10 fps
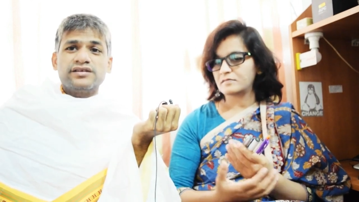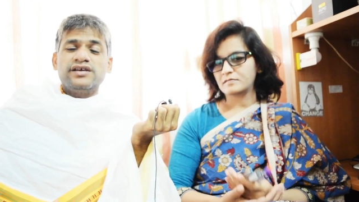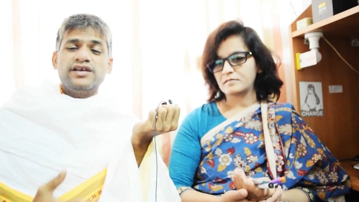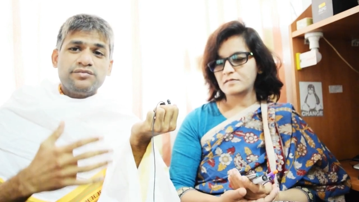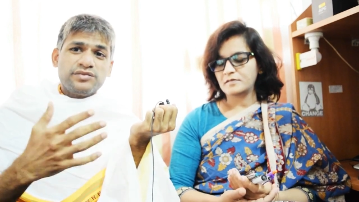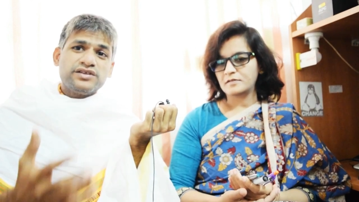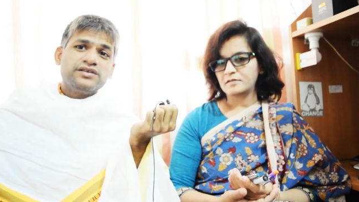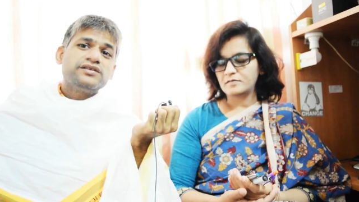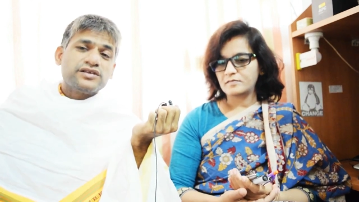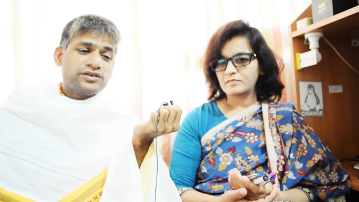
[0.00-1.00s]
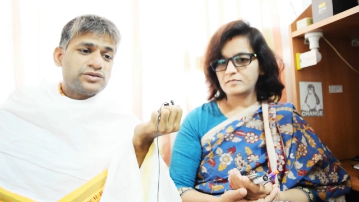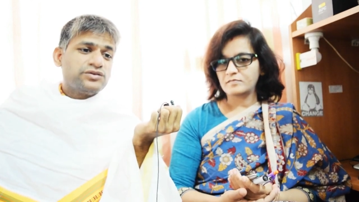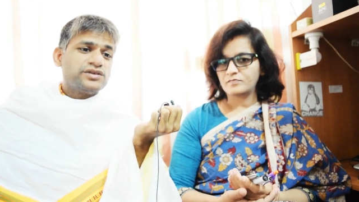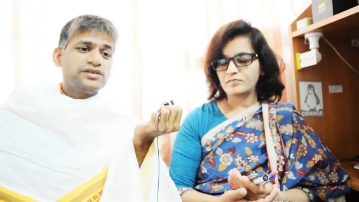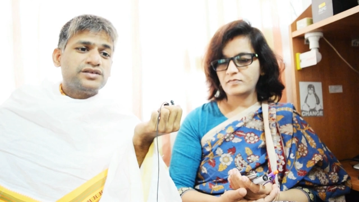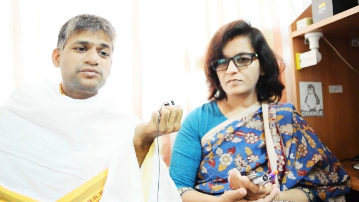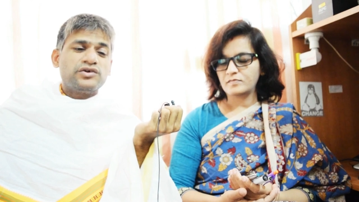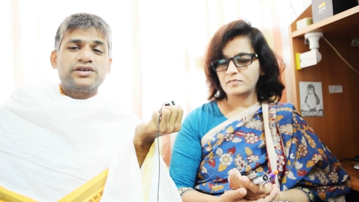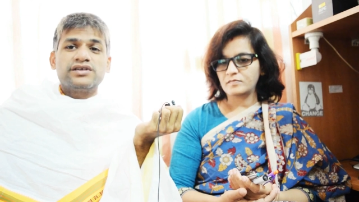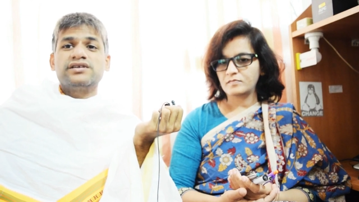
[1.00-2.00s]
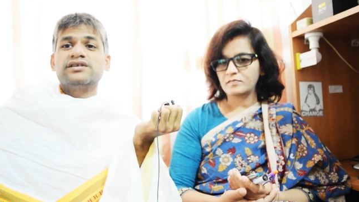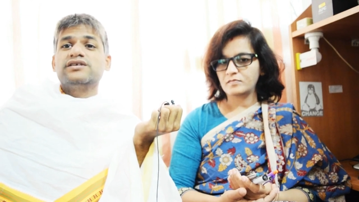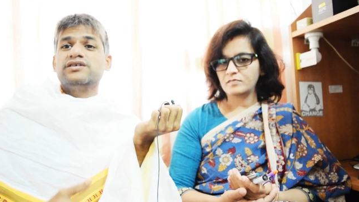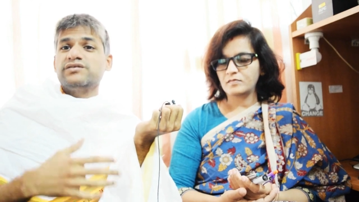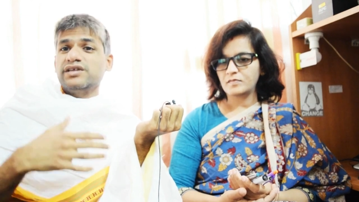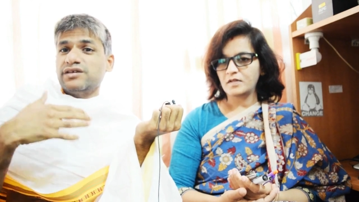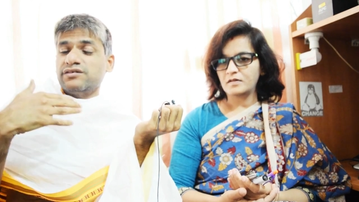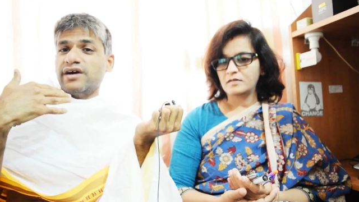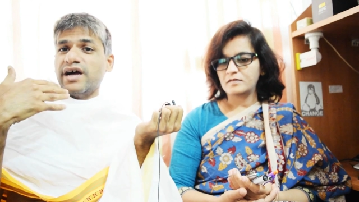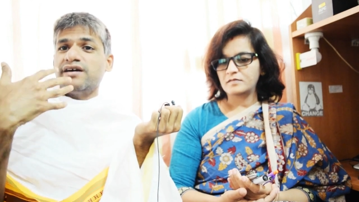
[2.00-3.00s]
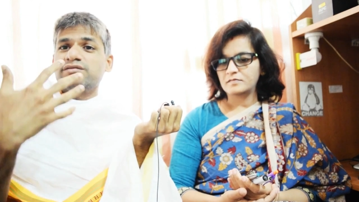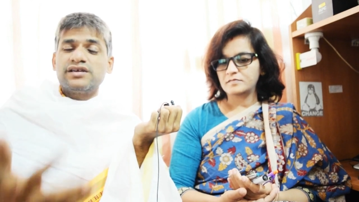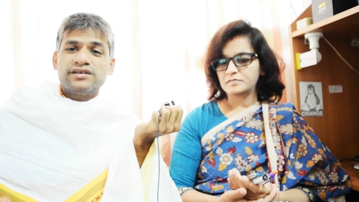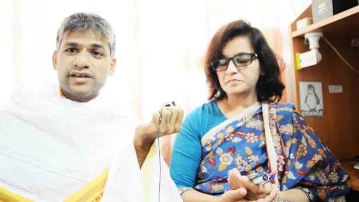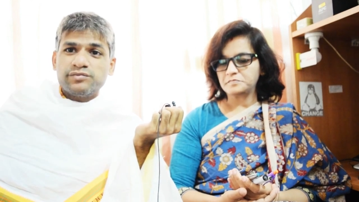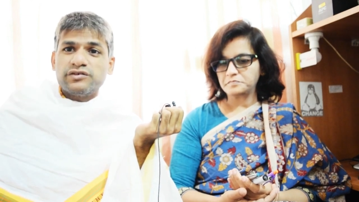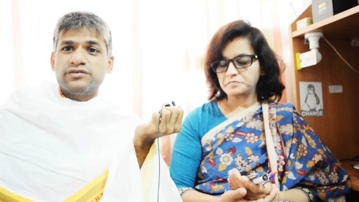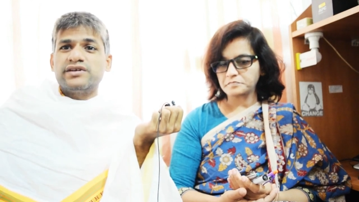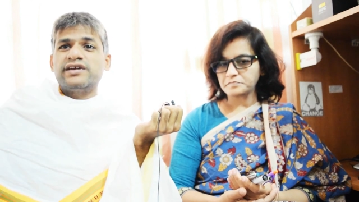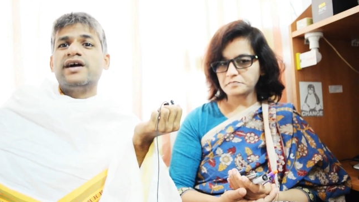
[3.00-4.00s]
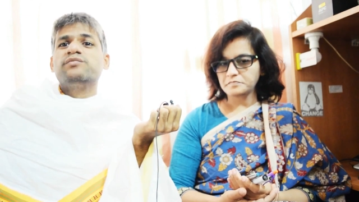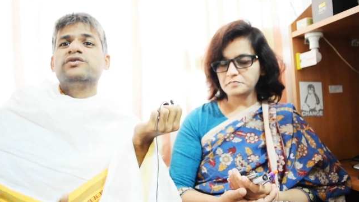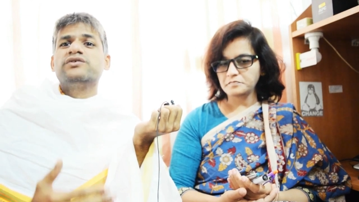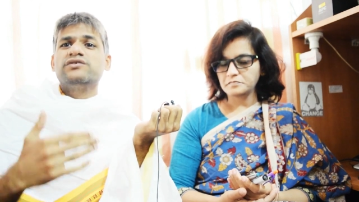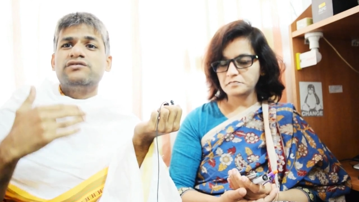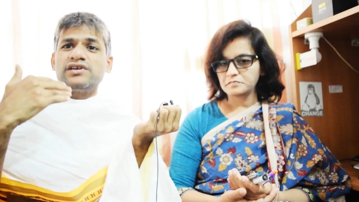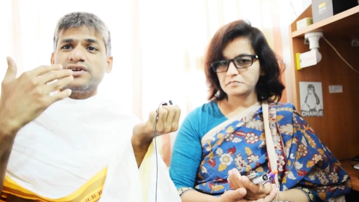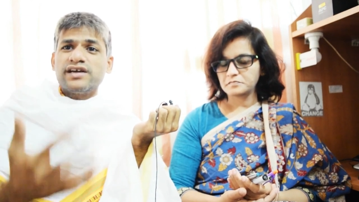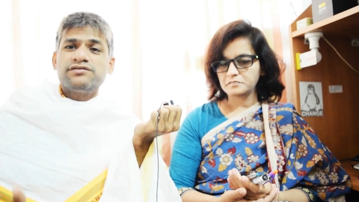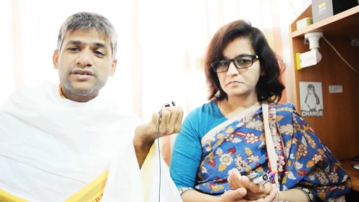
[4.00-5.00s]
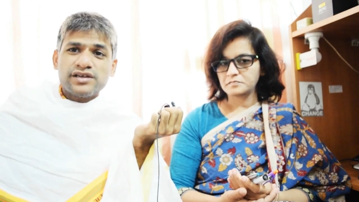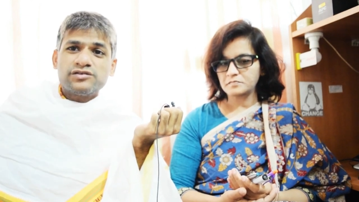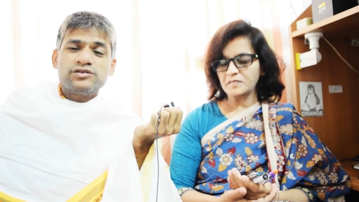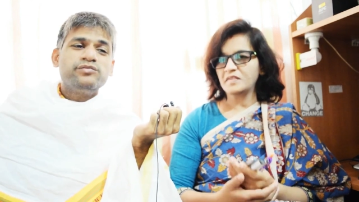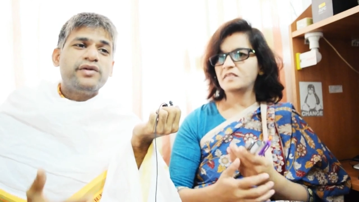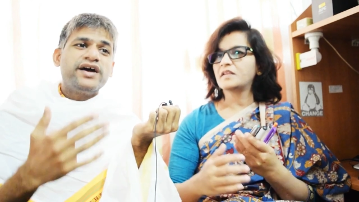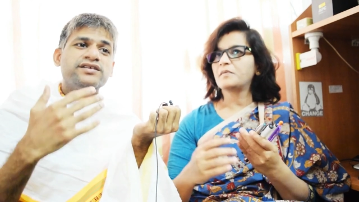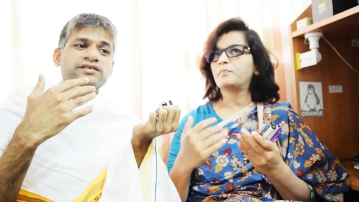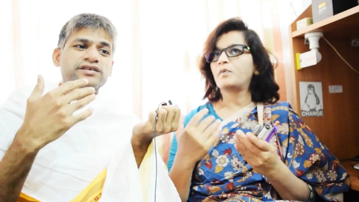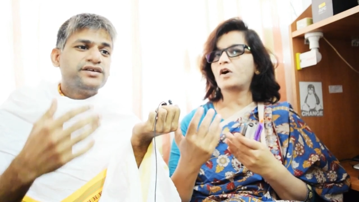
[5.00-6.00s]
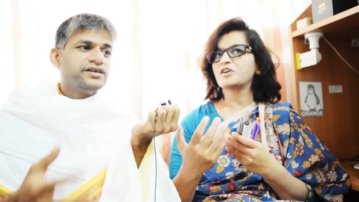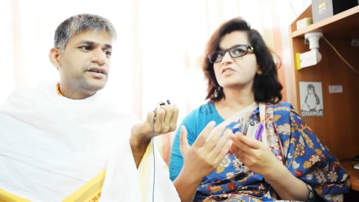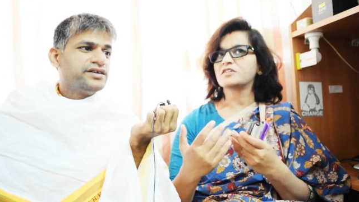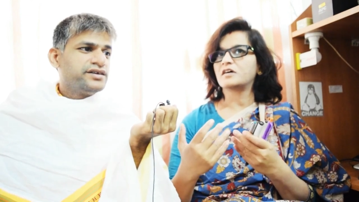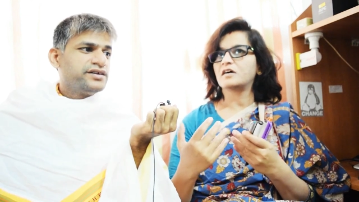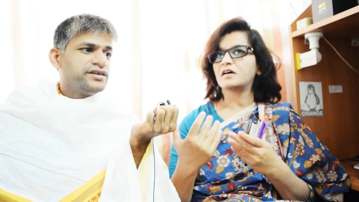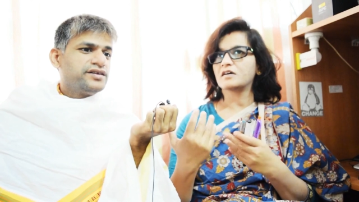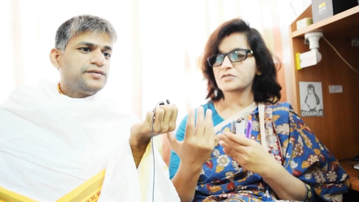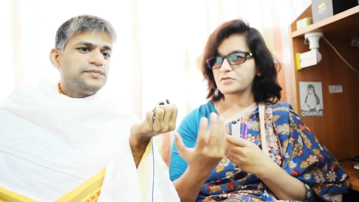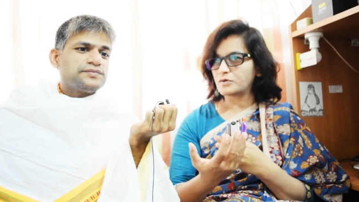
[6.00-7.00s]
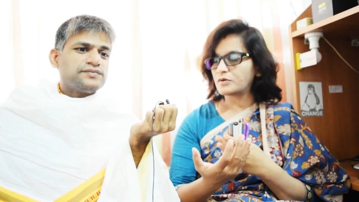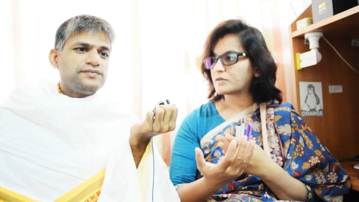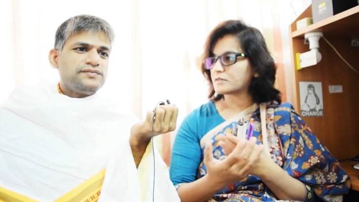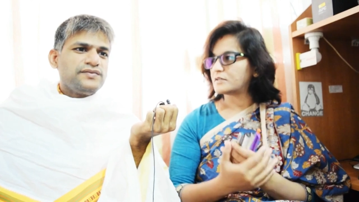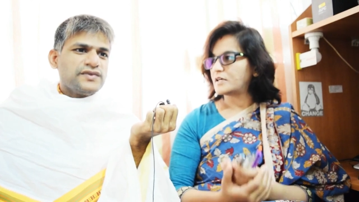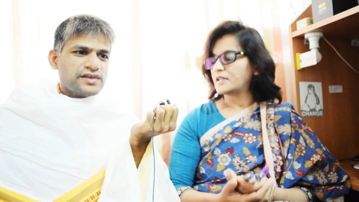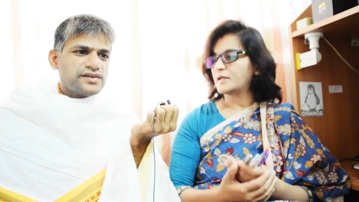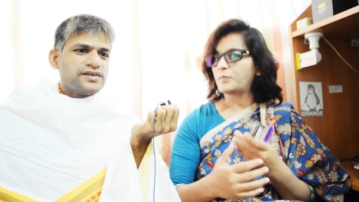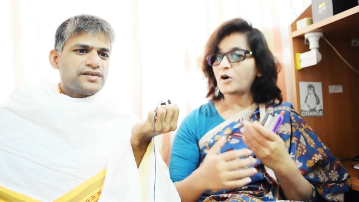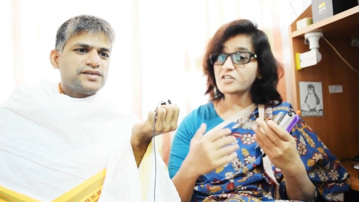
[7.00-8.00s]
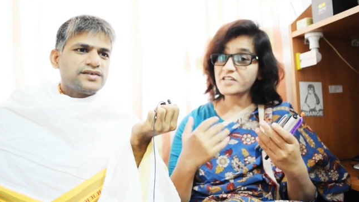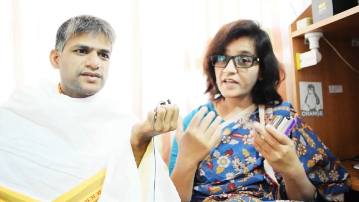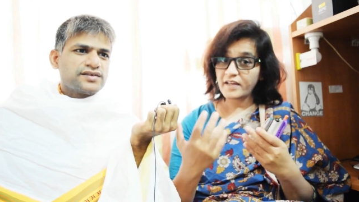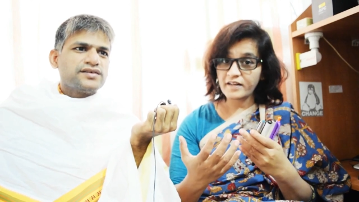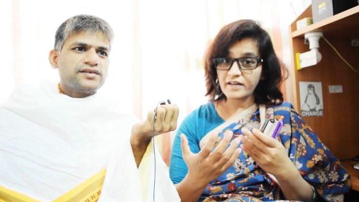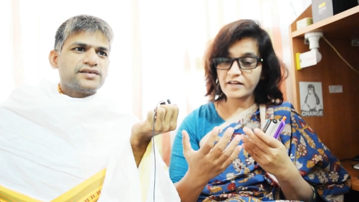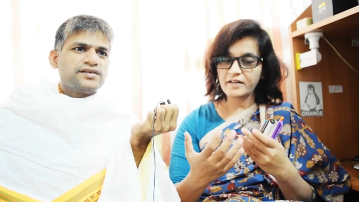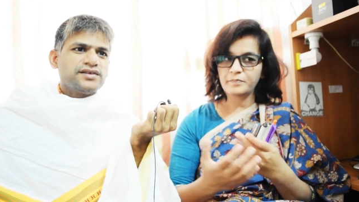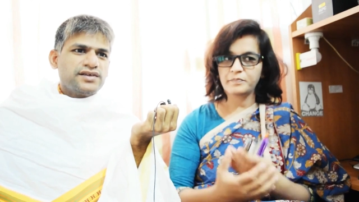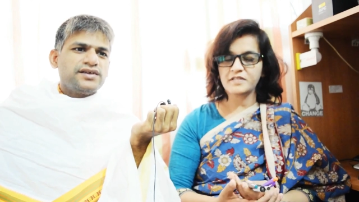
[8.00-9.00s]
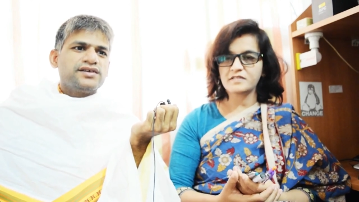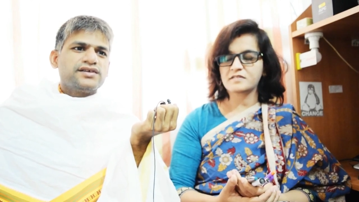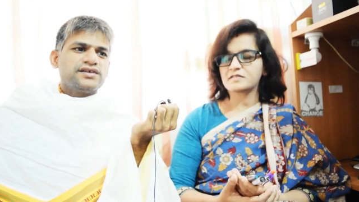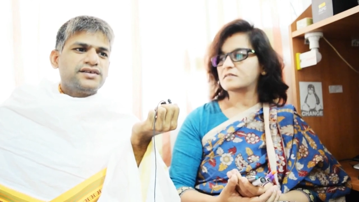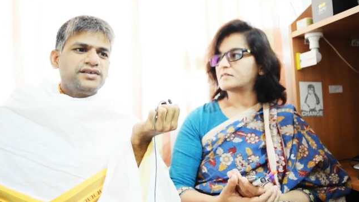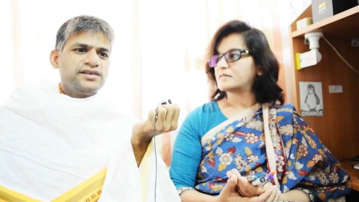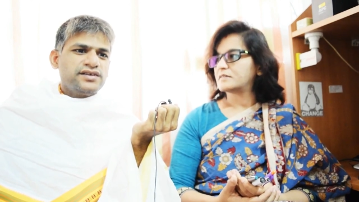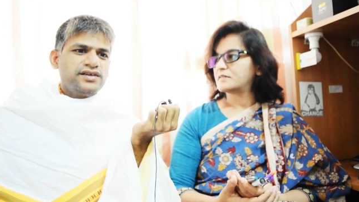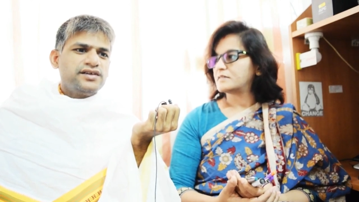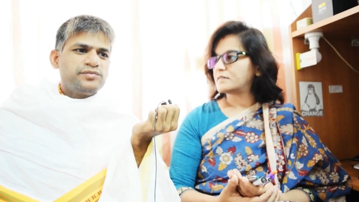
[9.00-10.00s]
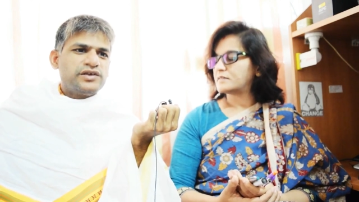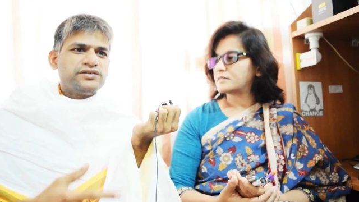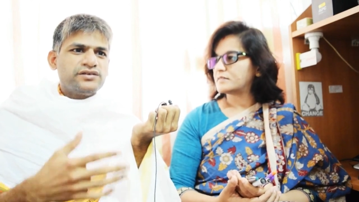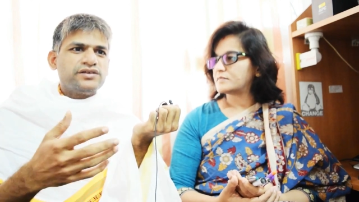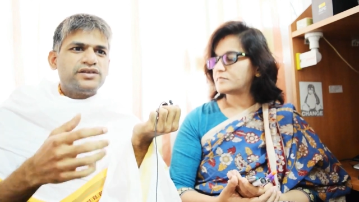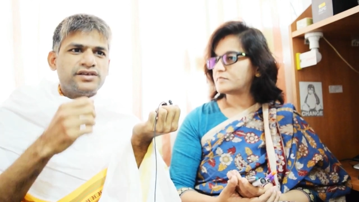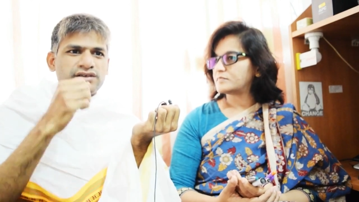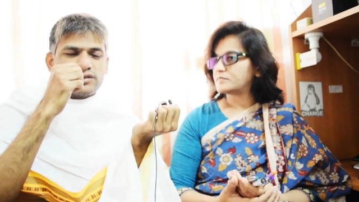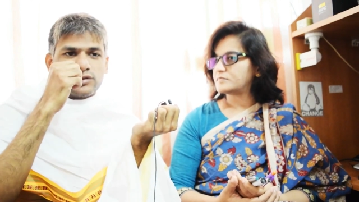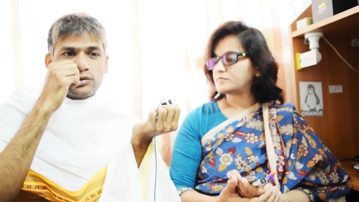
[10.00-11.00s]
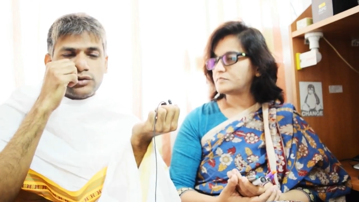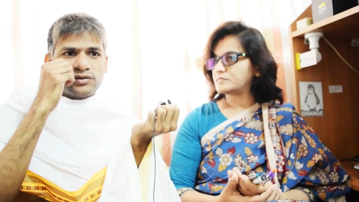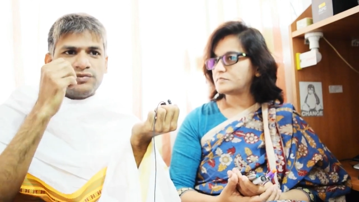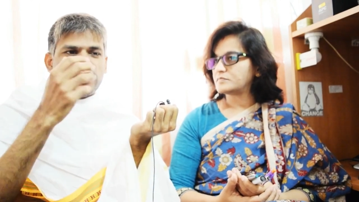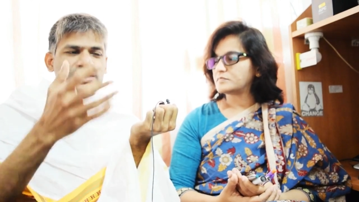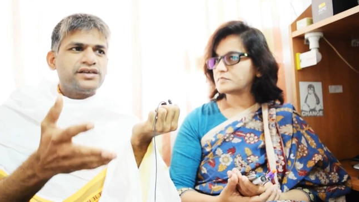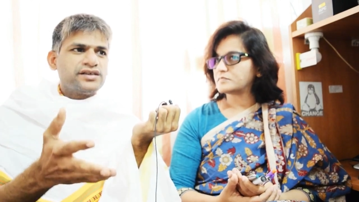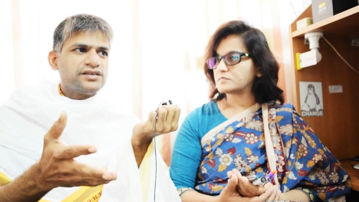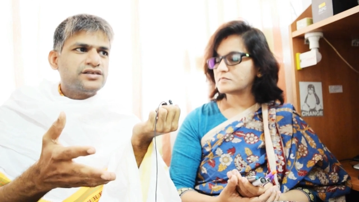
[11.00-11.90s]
Speaker 1: the ambience in the store is important you need to have that type of rapport your lifestyle should match the
Speaker 2: posh uh, store the posh area it depends
Speaker 1: yeah, it, it depends on the store where it is